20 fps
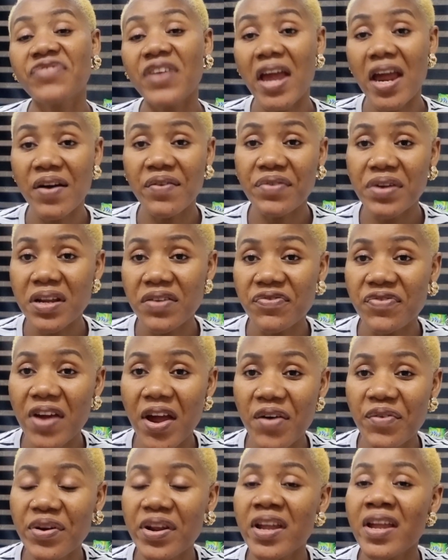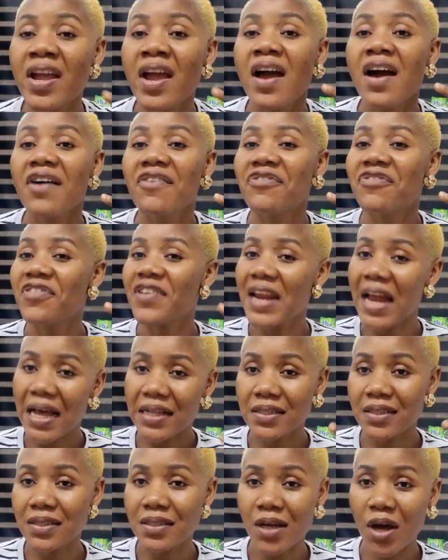very
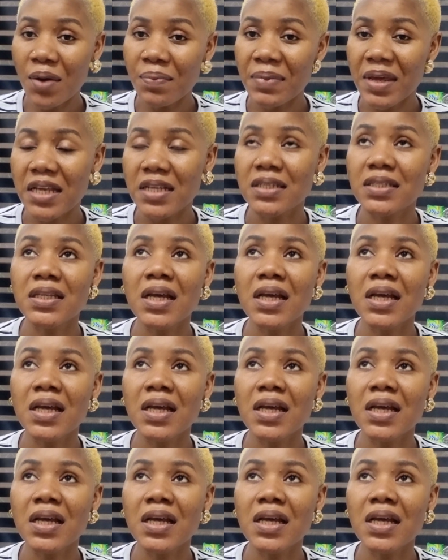flat tummy.